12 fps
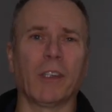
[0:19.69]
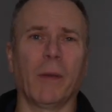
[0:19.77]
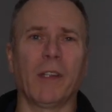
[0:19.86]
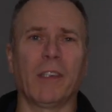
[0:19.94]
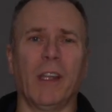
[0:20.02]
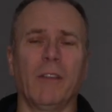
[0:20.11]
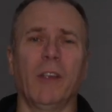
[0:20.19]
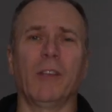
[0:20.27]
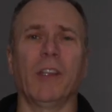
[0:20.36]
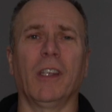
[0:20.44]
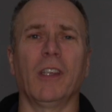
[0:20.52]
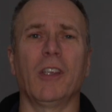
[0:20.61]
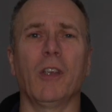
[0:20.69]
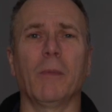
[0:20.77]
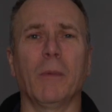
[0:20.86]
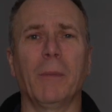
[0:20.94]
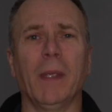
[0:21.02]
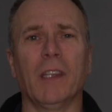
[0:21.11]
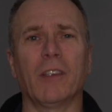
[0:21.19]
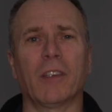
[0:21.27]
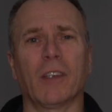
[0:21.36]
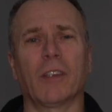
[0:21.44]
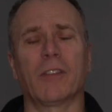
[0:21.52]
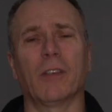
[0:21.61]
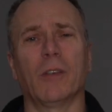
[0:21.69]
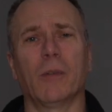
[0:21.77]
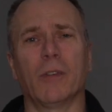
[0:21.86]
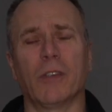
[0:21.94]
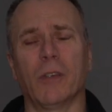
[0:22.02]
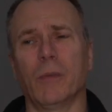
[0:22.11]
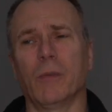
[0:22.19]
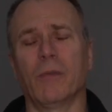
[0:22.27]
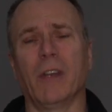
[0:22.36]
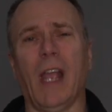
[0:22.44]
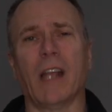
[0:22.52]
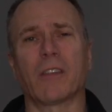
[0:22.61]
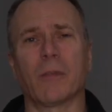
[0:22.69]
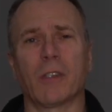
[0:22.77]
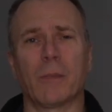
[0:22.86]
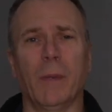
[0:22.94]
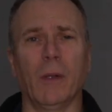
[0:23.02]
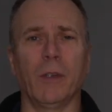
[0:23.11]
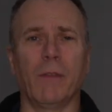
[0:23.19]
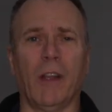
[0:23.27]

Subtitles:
So instead of using human beings to react to a spill,